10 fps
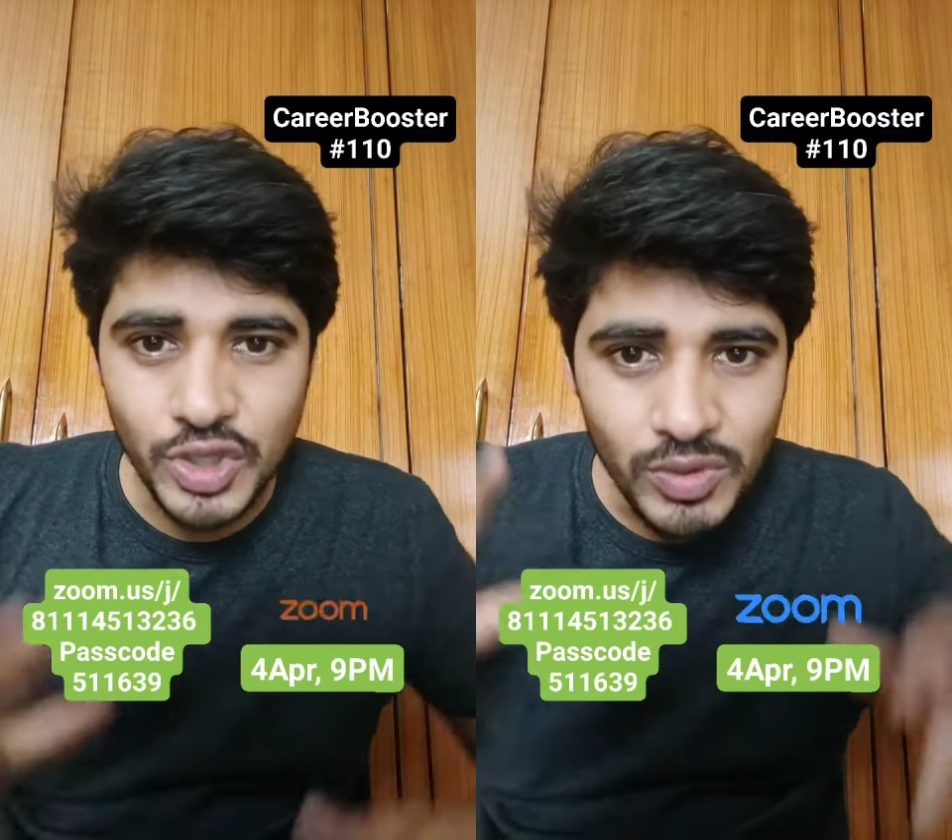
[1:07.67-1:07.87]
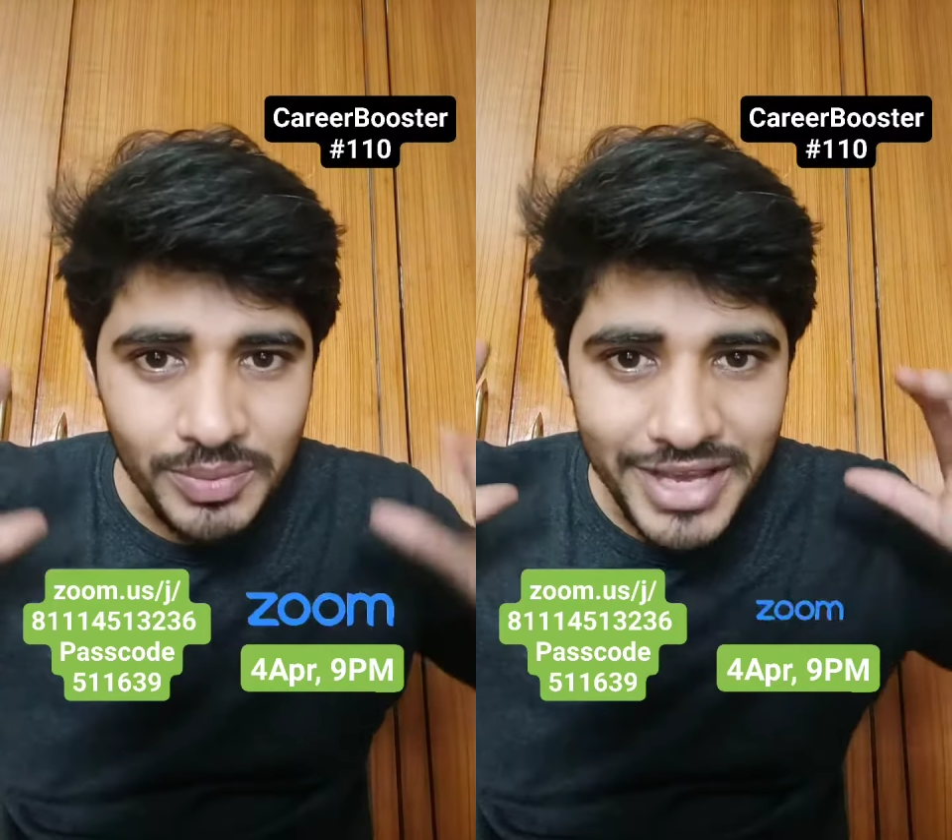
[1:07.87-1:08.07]

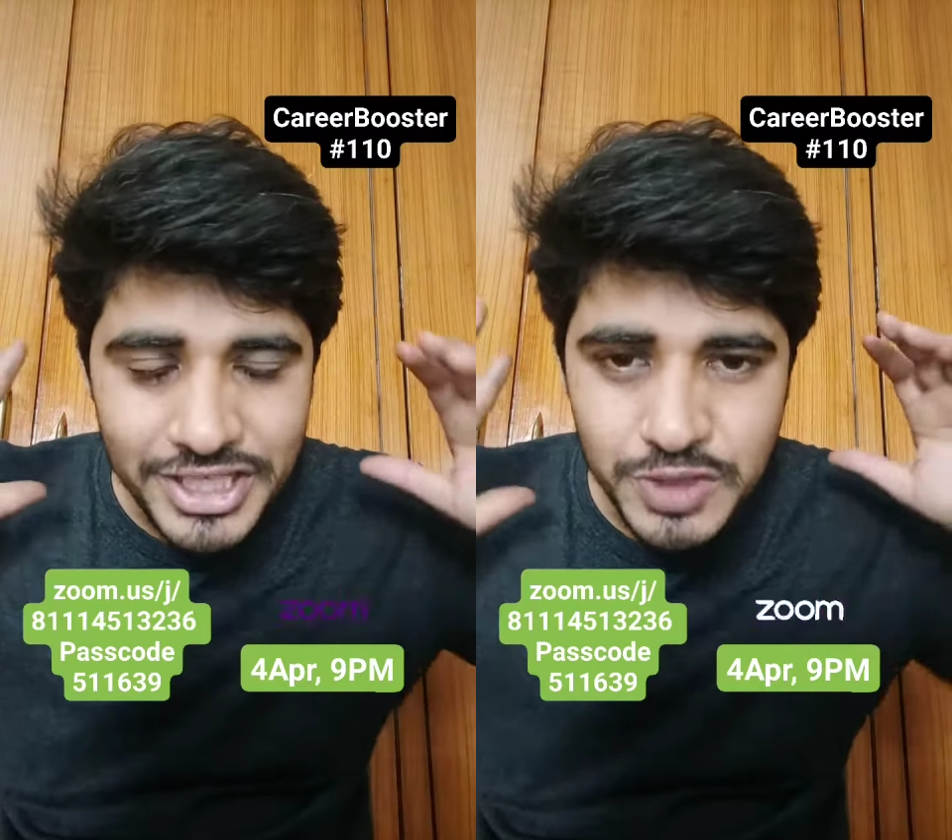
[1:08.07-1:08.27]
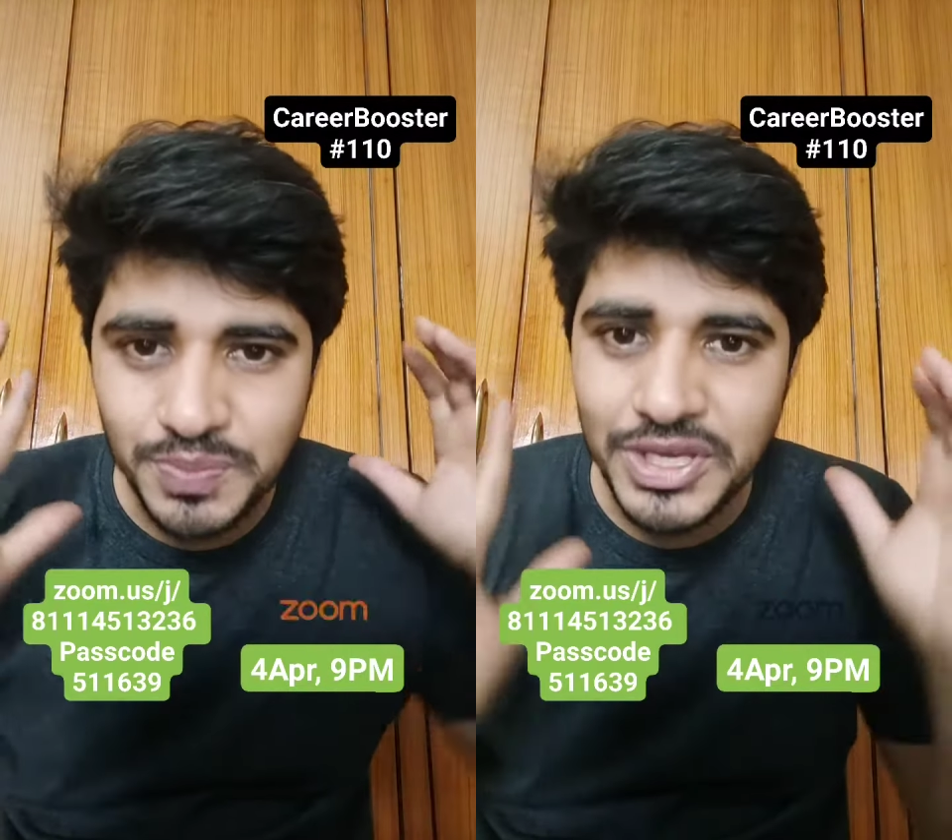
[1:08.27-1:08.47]
and you will
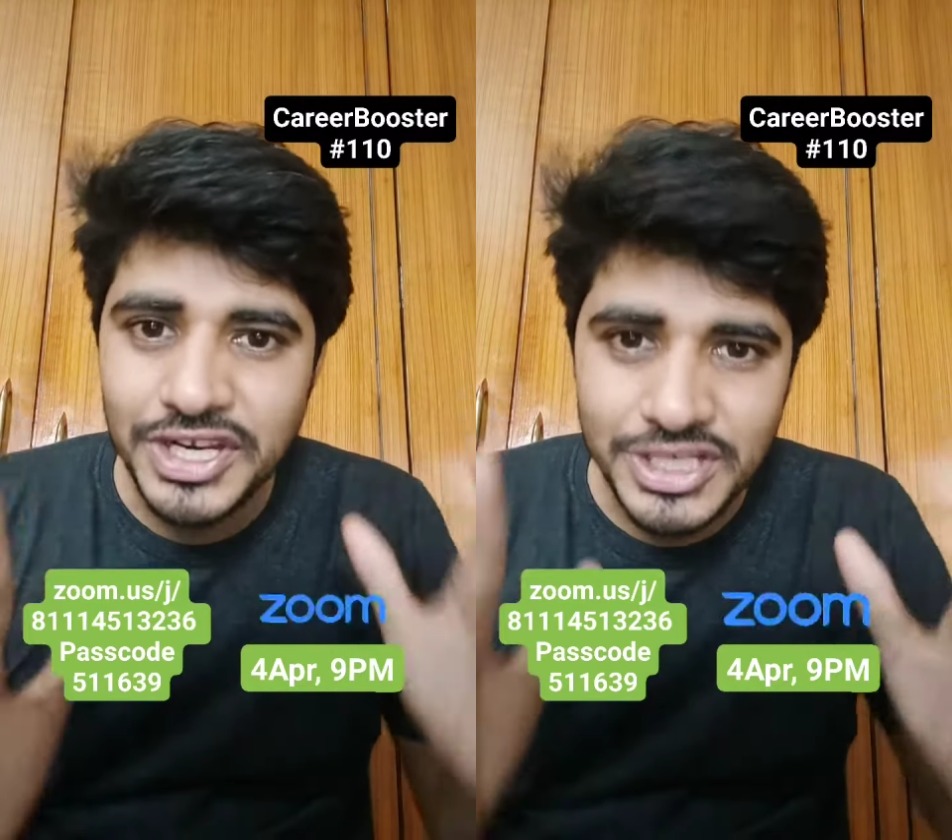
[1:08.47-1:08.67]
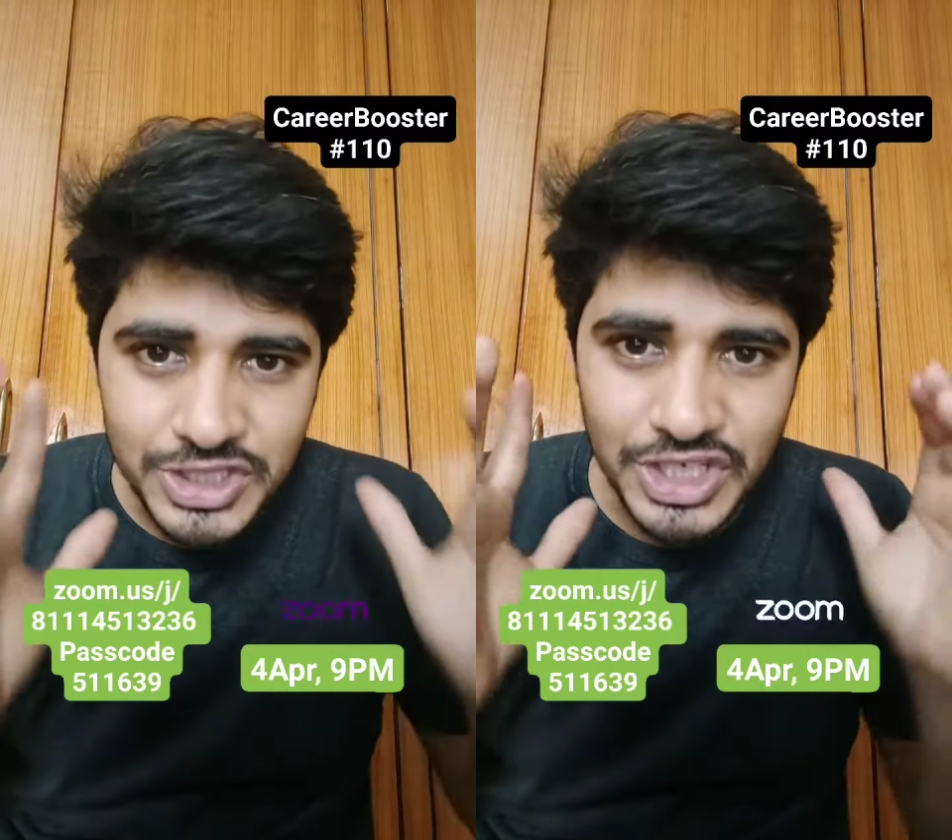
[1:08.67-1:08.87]
be
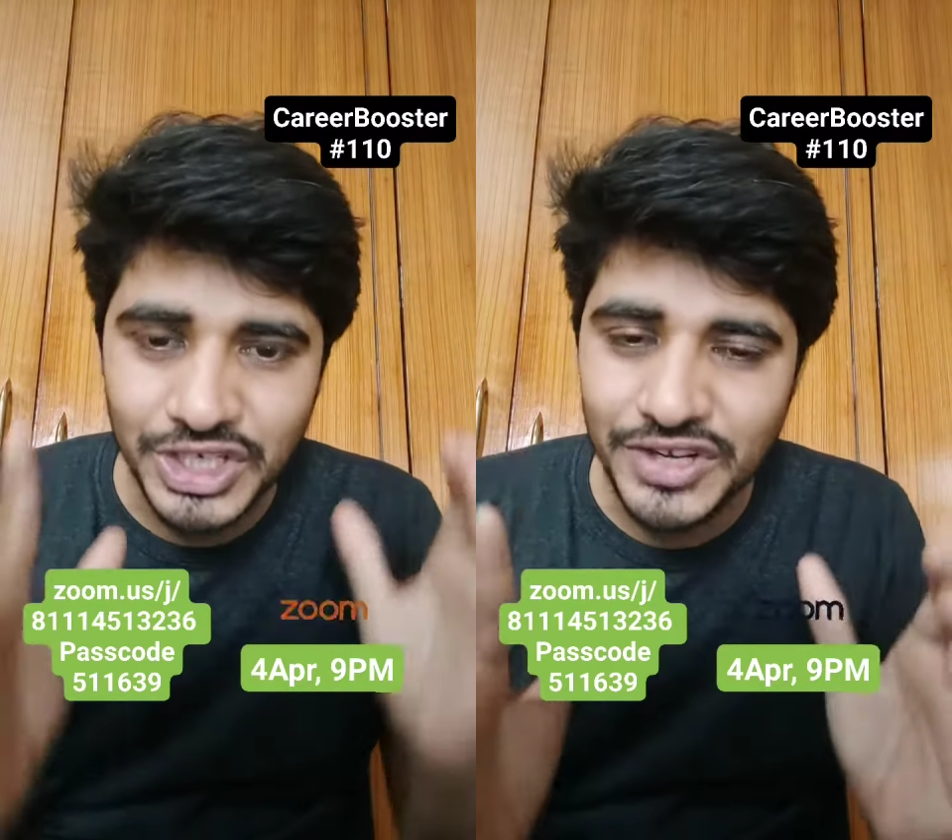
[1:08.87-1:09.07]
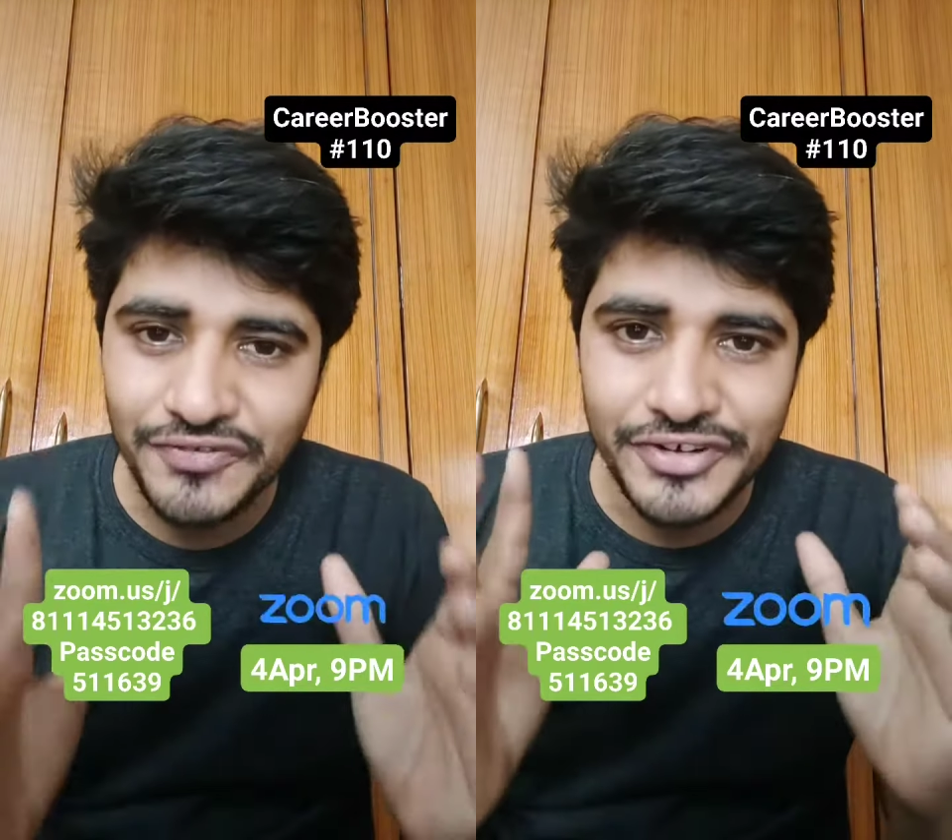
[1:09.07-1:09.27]
experiencing